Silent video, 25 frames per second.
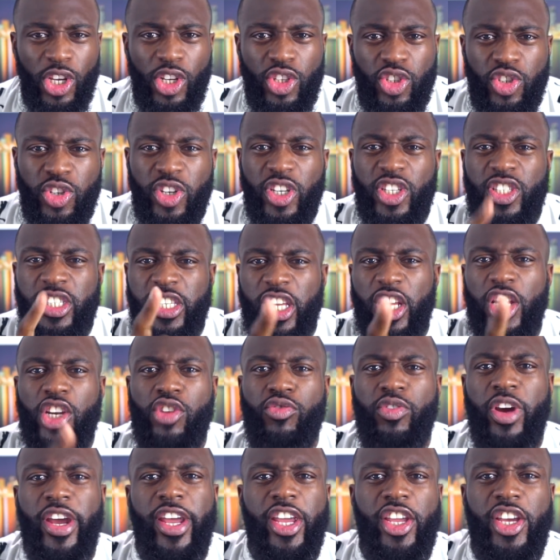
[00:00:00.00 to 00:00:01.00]
to
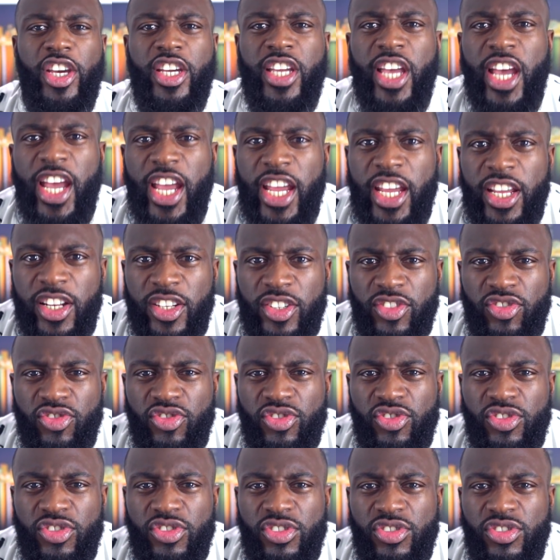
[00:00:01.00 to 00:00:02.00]
accelerate your
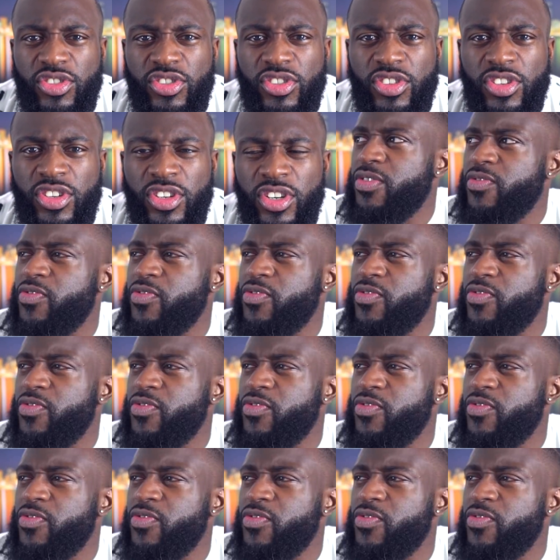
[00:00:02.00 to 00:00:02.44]
gains.